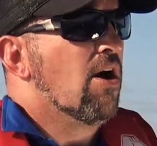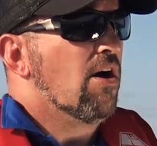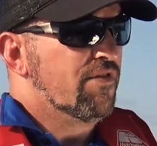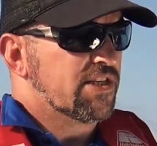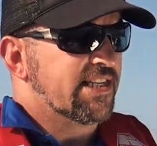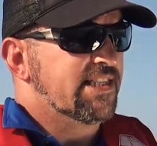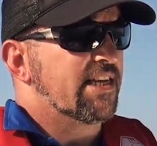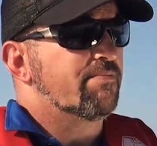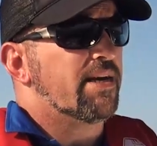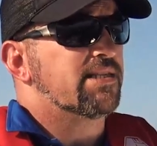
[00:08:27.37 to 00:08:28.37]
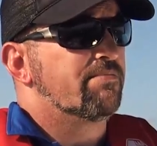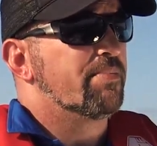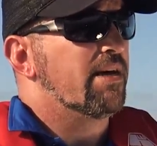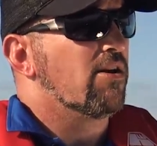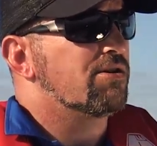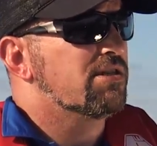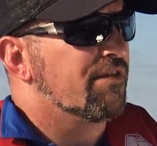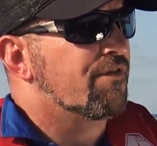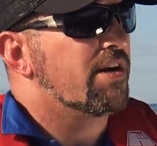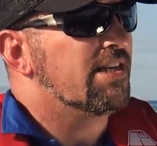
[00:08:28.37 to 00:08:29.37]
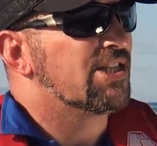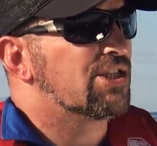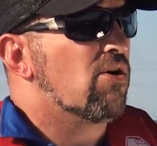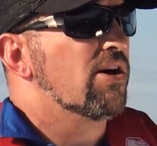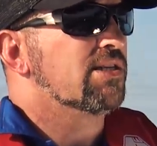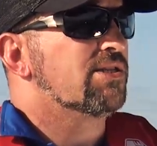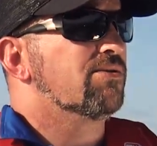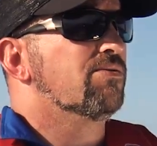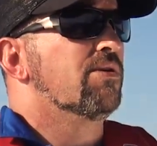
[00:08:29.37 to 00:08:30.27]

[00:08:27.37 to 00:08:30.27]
Obviously stick baits can be a lot different in size too,